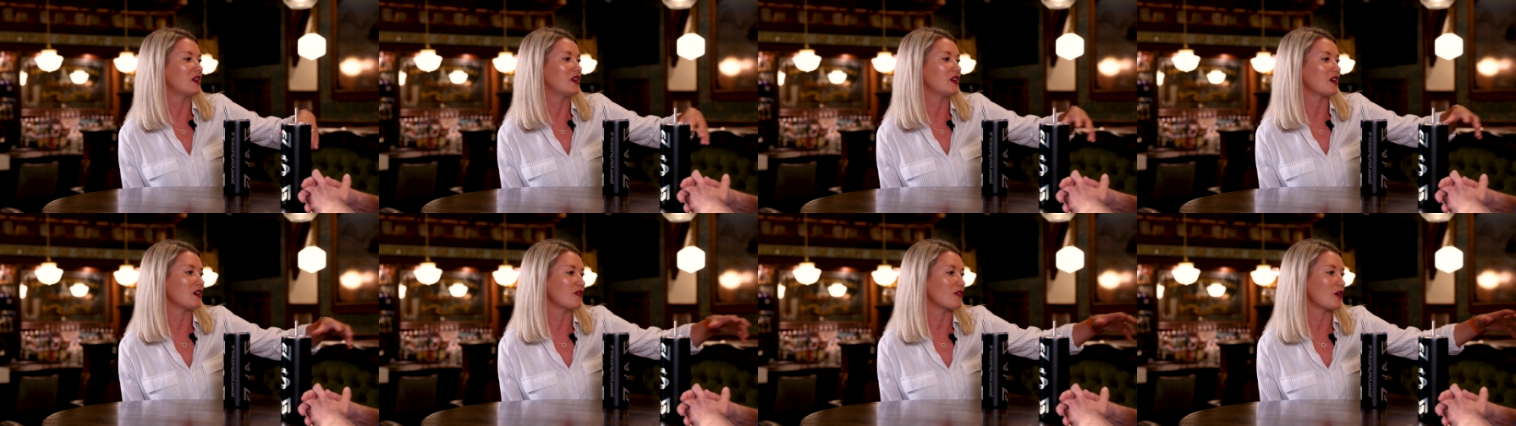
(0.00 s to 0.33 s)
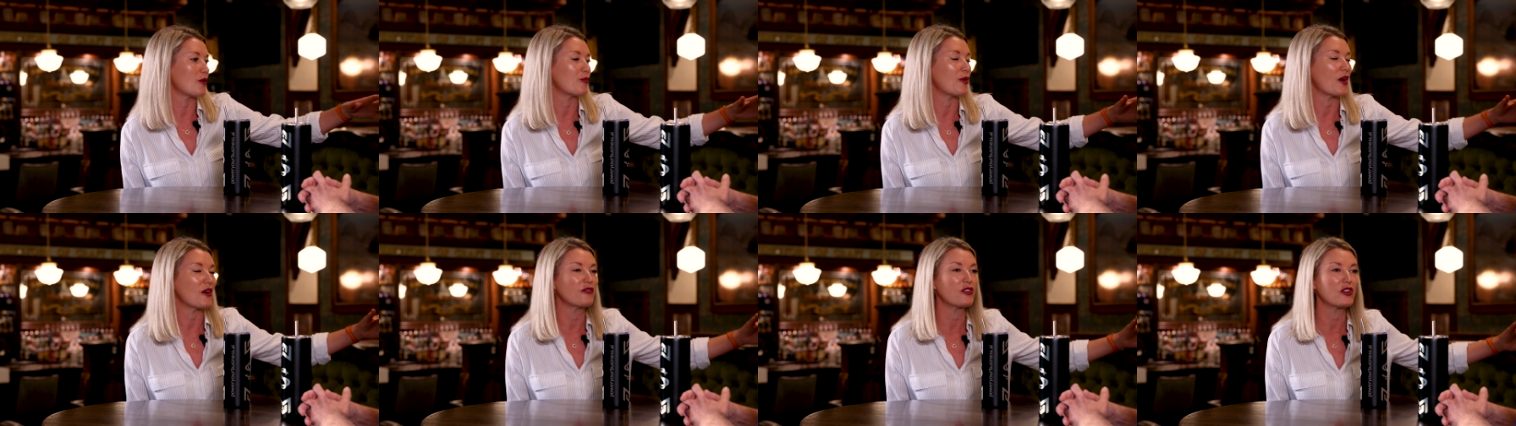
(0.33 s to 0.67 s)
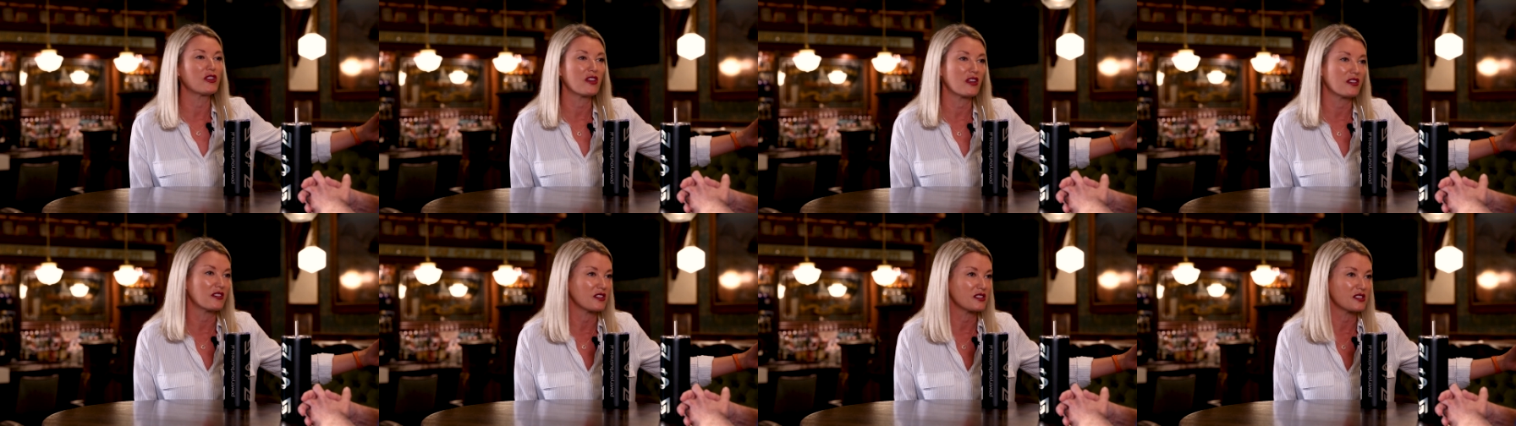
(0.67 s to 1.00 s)
give up
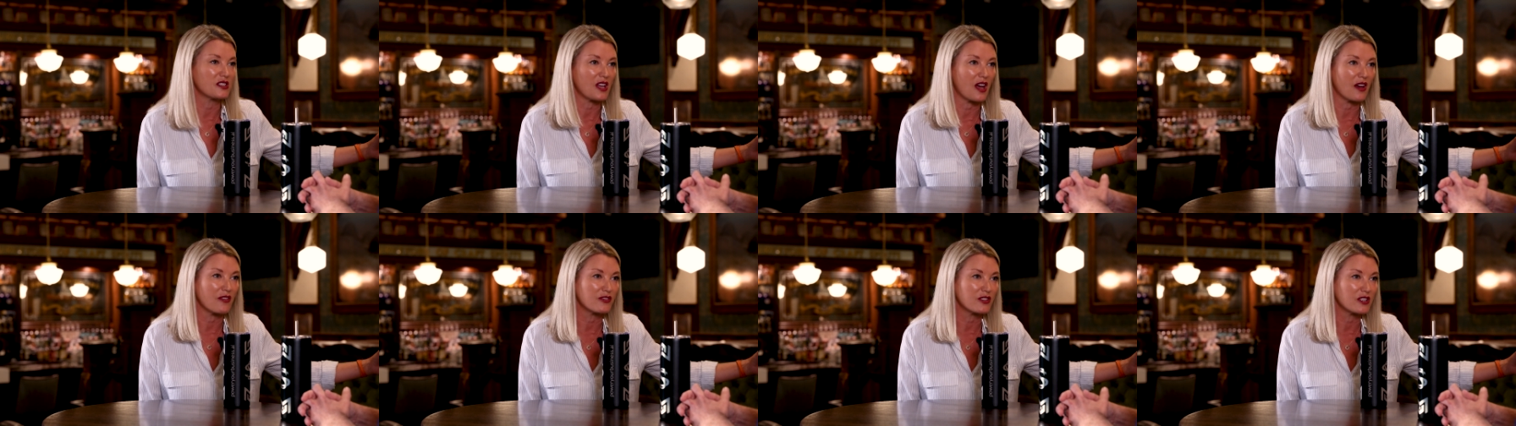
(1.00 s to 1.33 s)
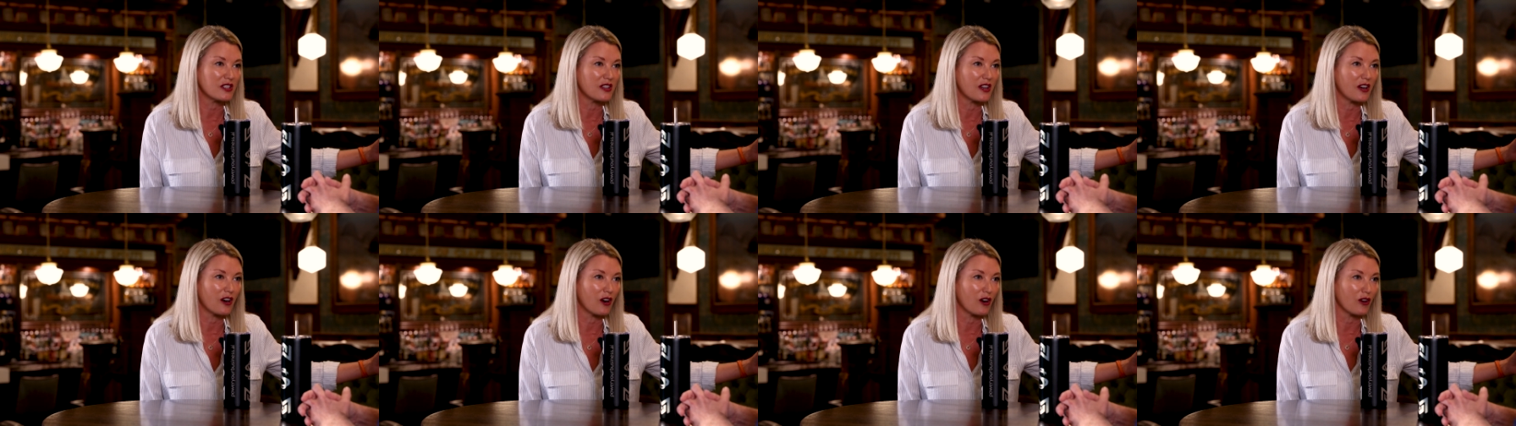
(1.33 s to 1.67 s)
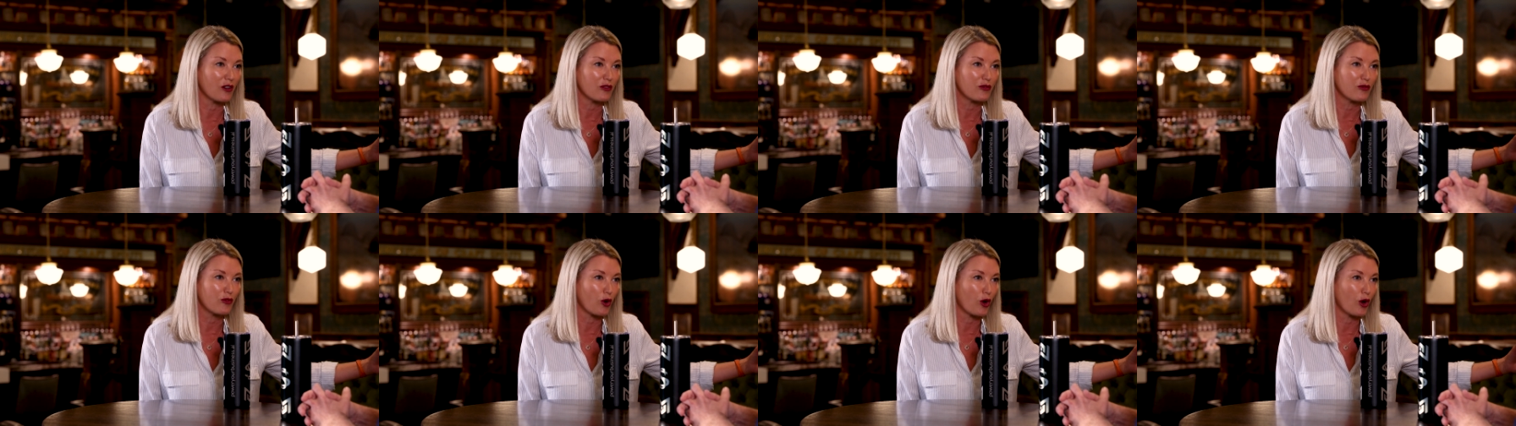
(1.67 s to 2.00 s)
everything that's left in
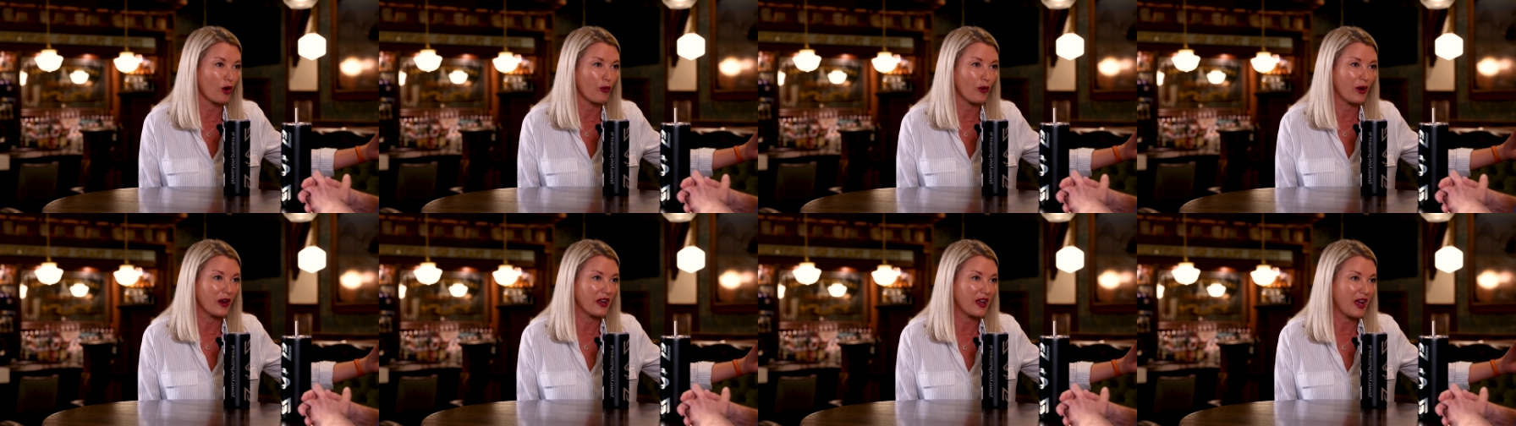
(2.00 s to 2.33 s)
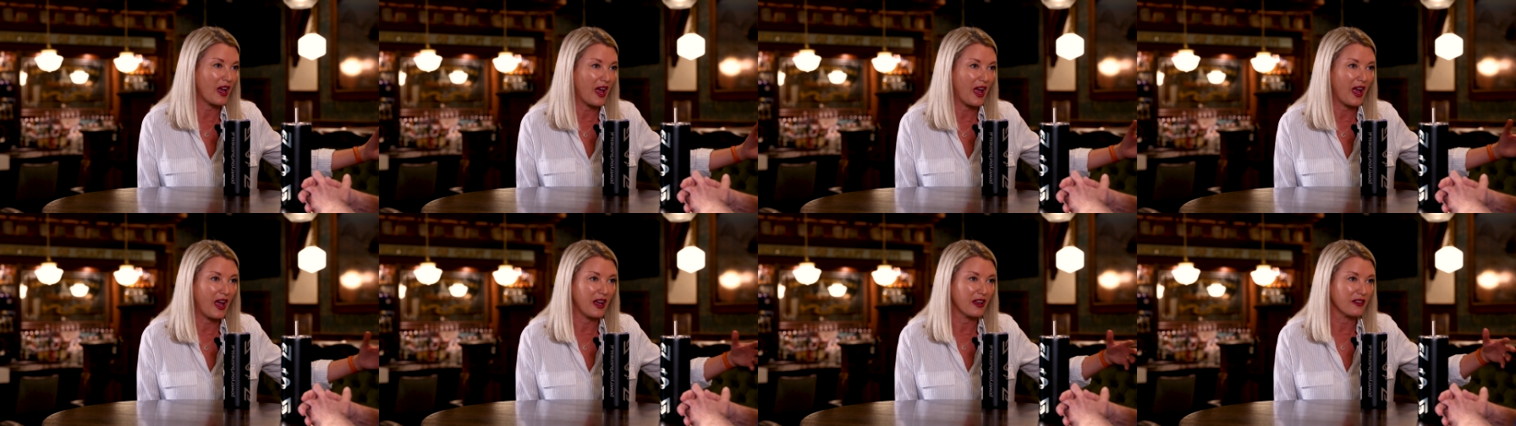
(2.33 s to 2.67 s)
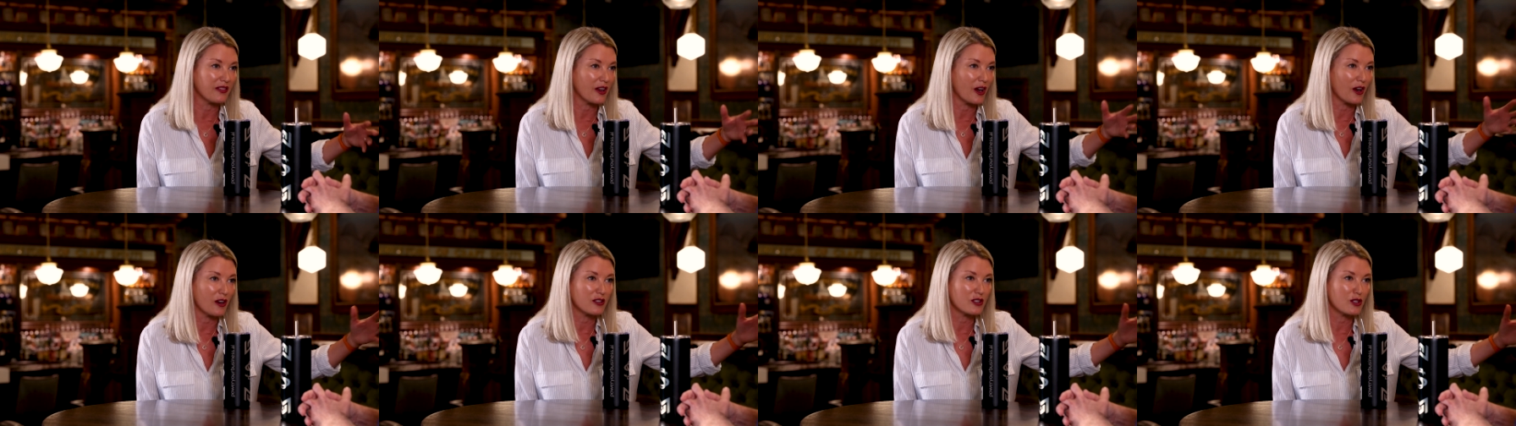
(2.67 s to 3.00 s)
their 401k
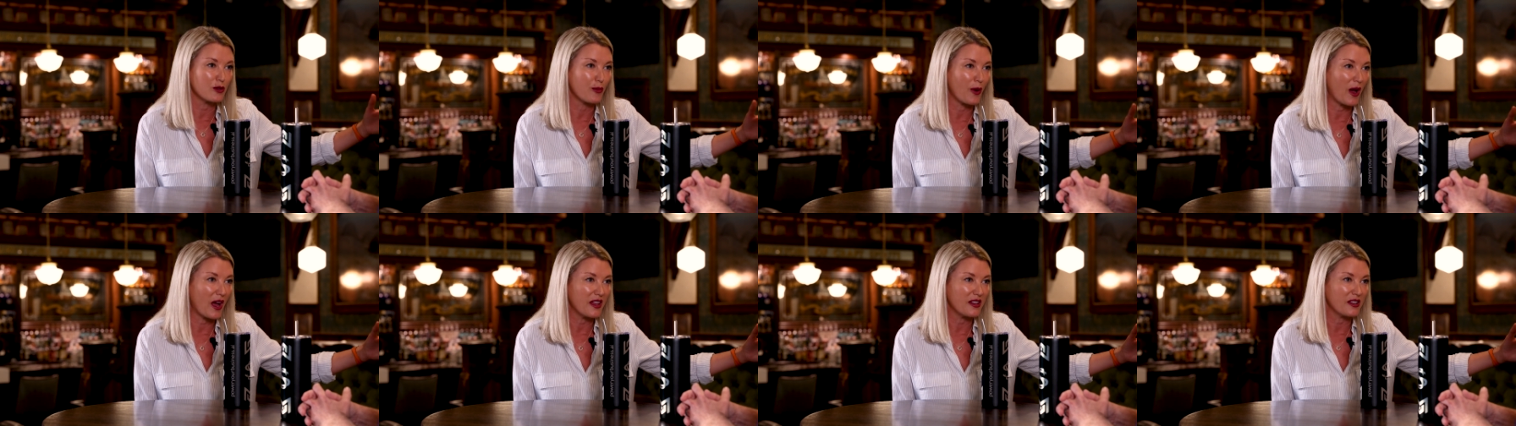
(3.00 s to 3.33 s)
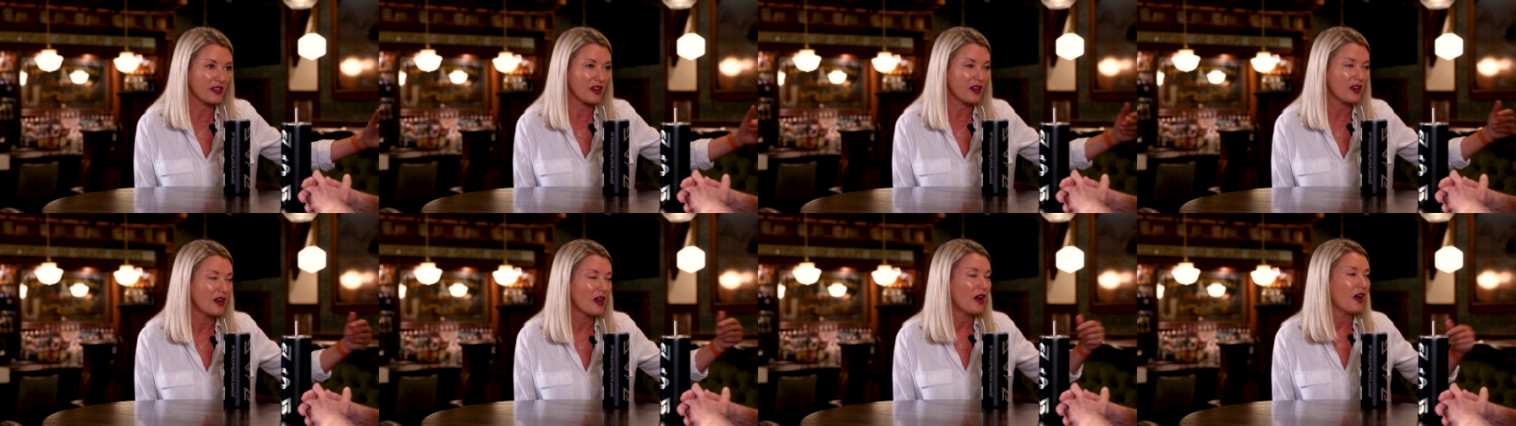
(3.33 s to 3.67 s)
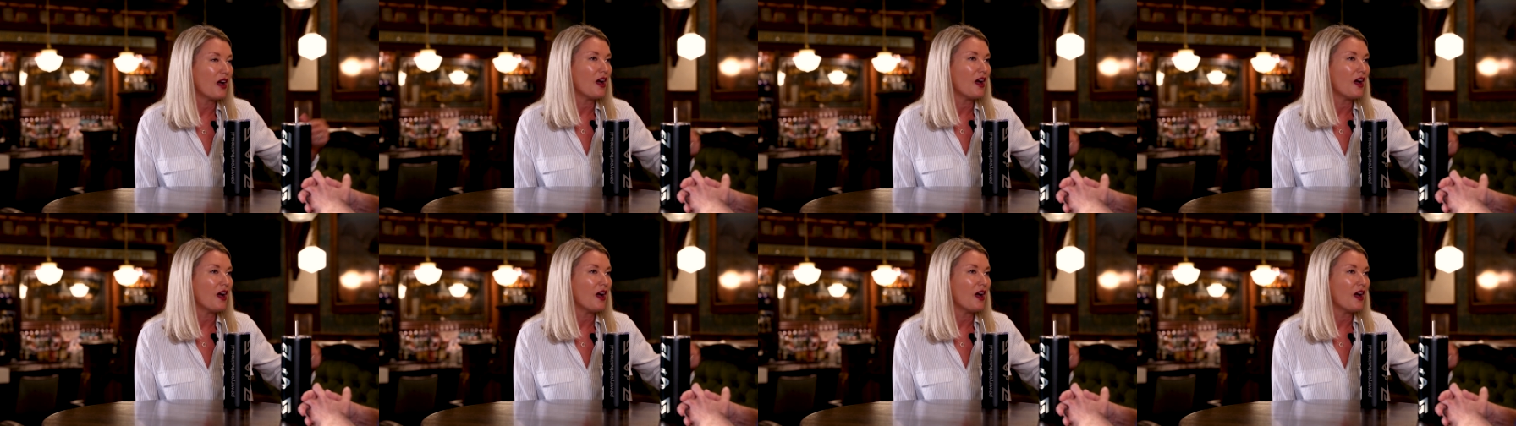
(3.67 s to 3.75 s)
and to buy